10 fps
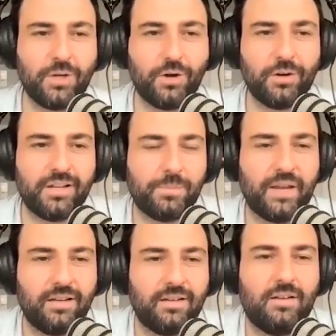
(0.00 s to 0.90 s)
Tony, it's
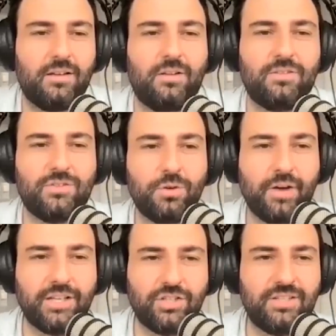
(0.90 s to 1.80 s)
been so
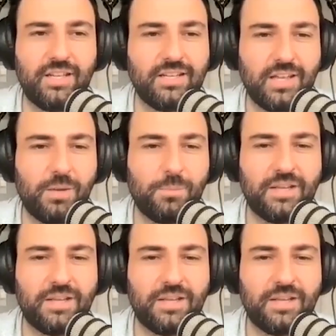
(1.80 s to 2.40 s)
great digging deep